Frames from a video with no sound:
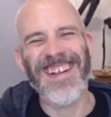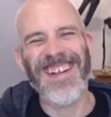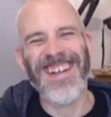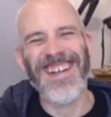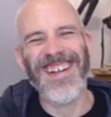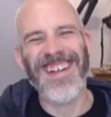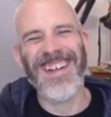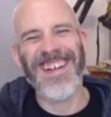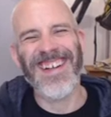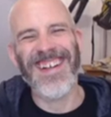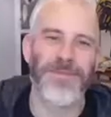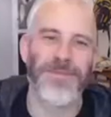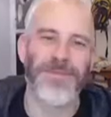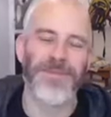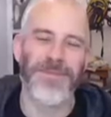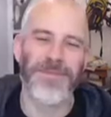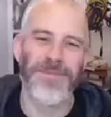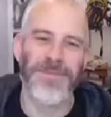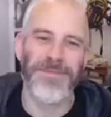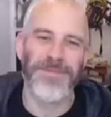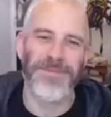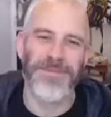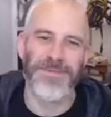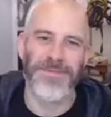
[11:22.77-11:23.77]

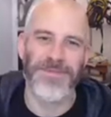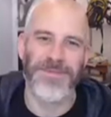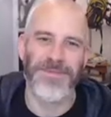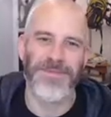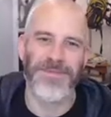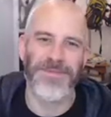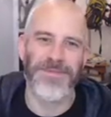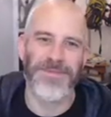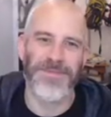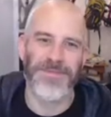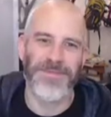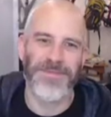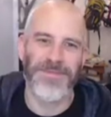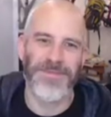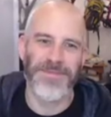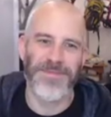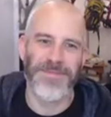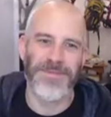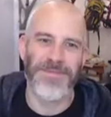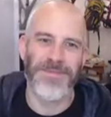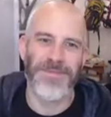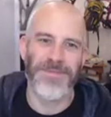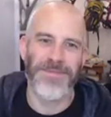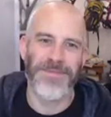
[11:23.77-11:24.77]

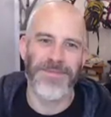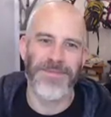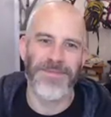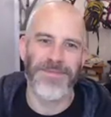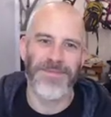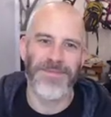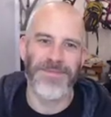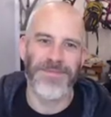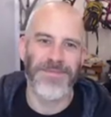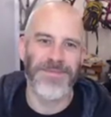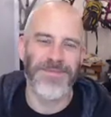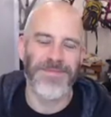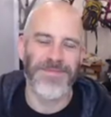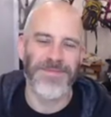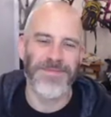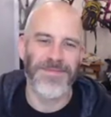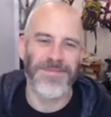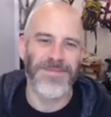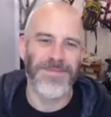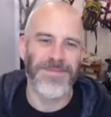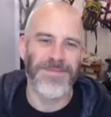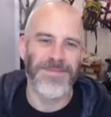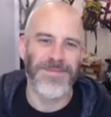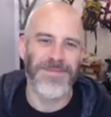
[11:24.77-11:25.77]

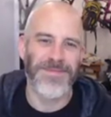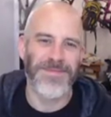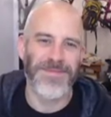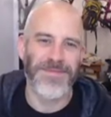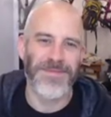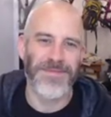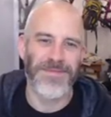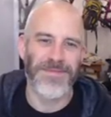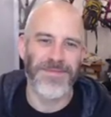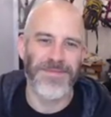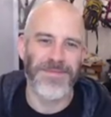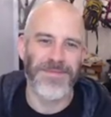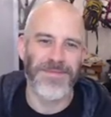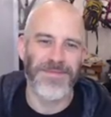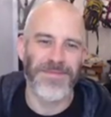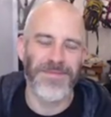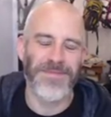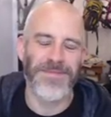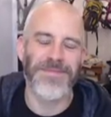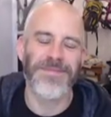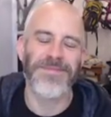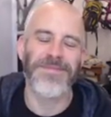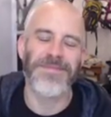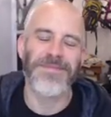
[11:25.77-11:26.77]

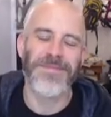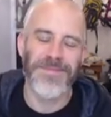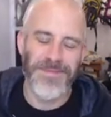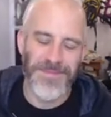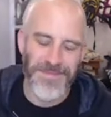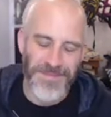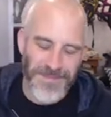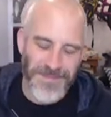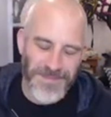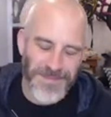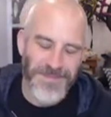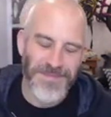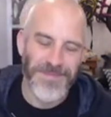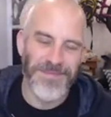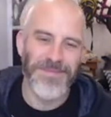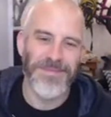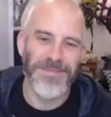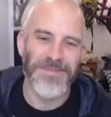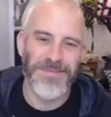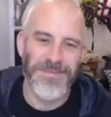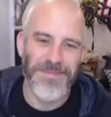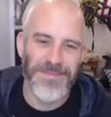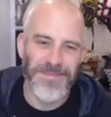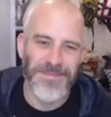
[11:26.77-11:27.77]

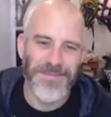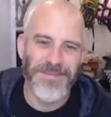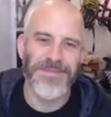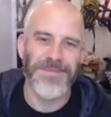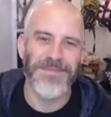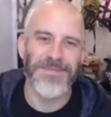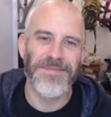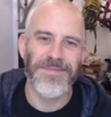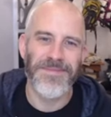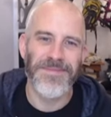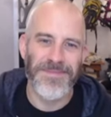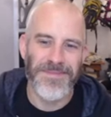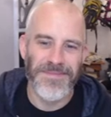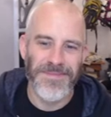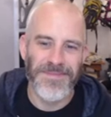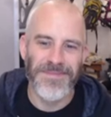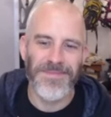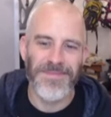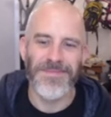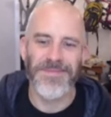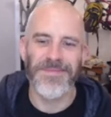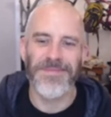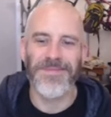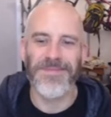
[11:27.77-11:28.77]

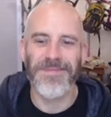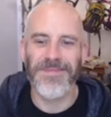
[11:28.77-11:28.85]
This person isn't speaking.